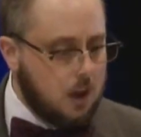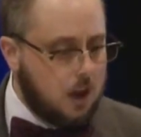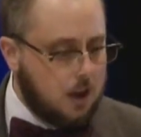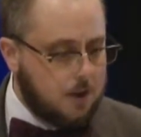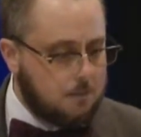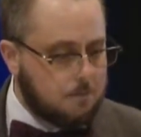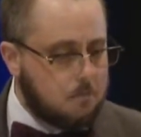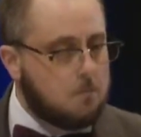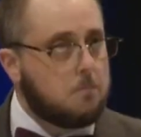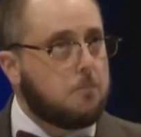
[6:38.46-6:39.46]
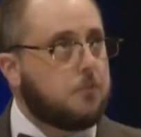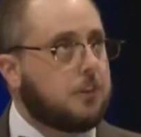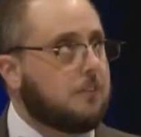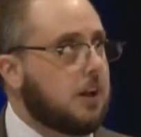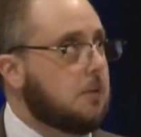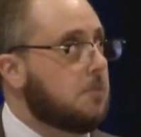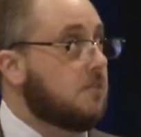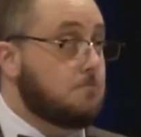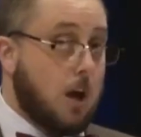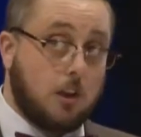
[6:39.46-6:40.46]
The development
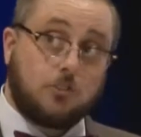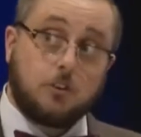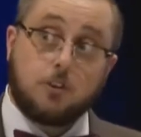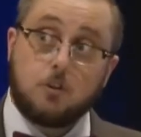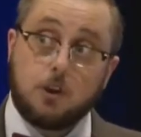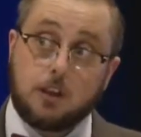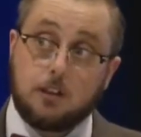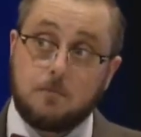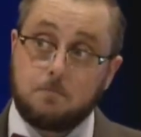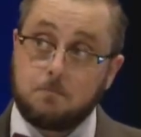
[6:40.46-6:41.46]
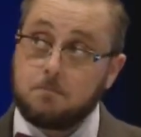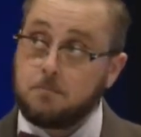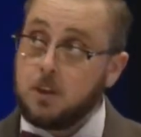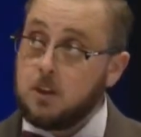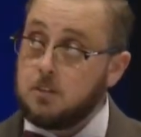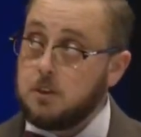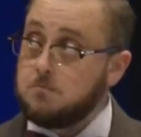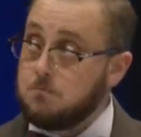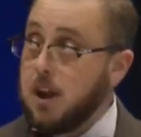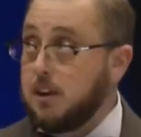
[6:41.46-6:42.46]
of modular curriculum
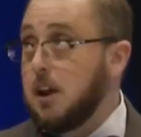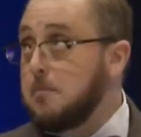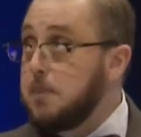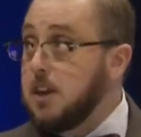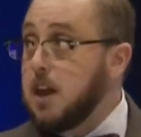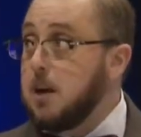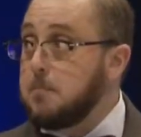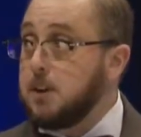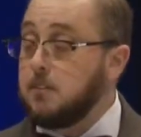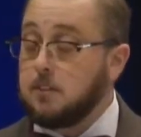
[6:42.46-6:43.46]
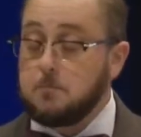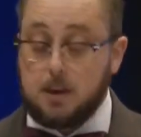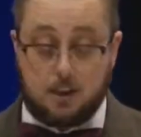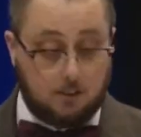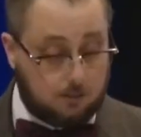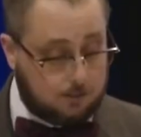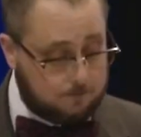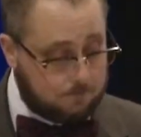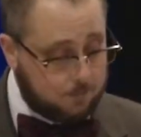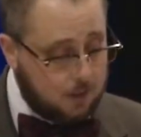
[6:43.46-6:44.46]
that might not be competency-based.
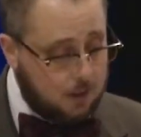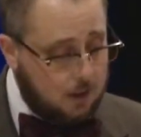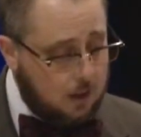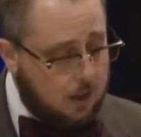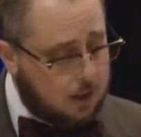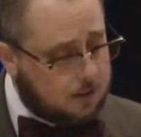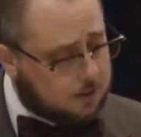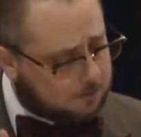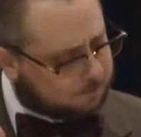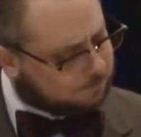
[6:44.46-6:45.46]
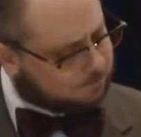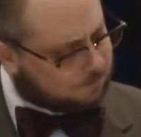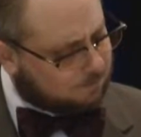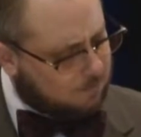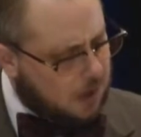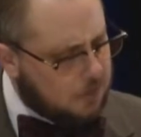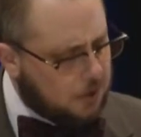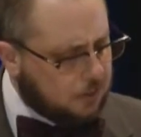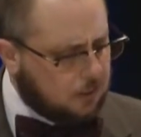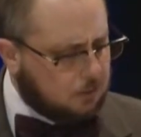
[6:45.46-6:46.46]
And I
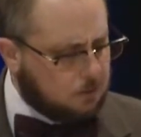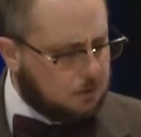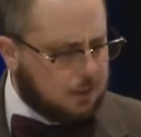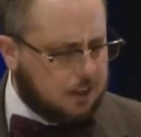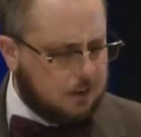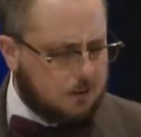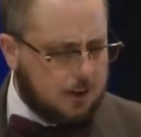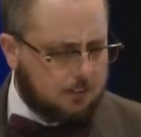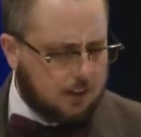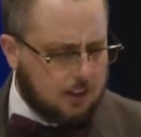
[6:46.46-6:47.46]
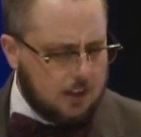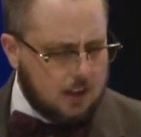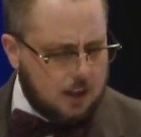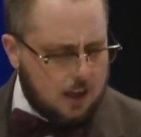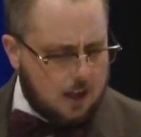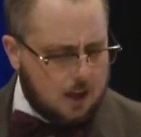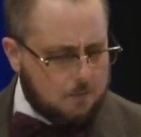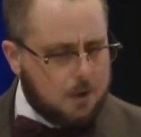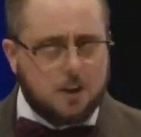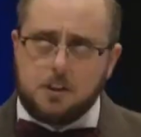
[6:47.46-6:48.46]
thought this was really interesting.
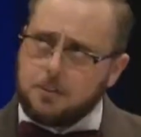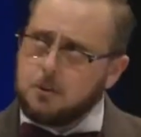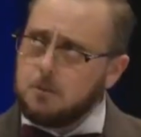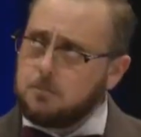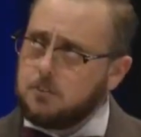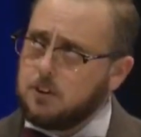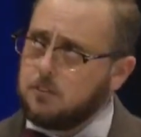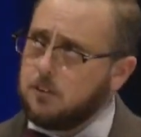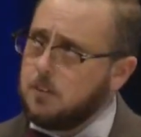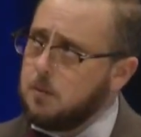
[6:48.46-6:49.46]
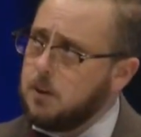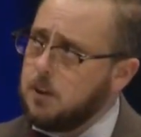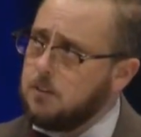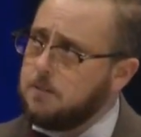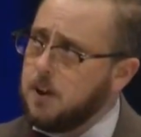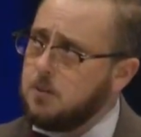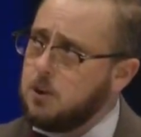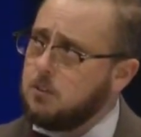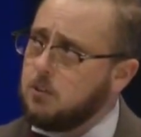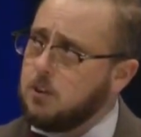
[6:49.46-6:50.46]
Another group suggested that we need to find
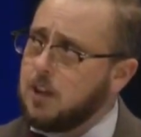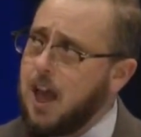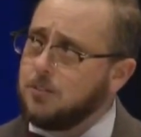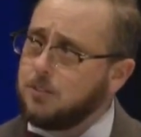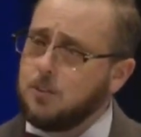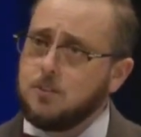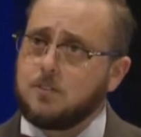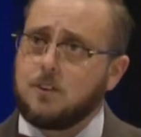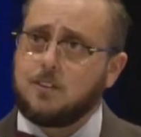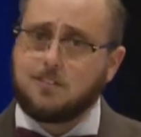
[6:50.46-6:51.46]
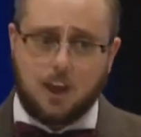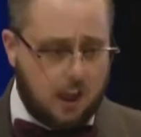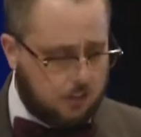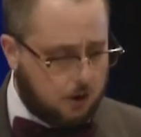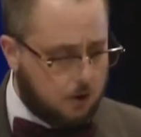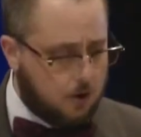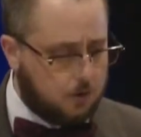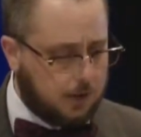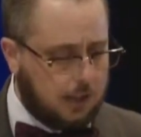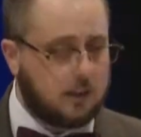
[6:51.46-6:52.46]
ways to allow students to design their
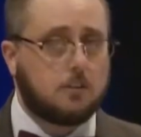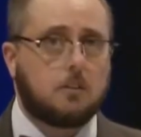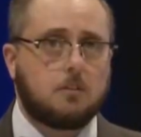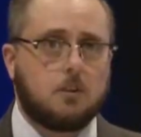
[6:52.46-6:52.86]
own end.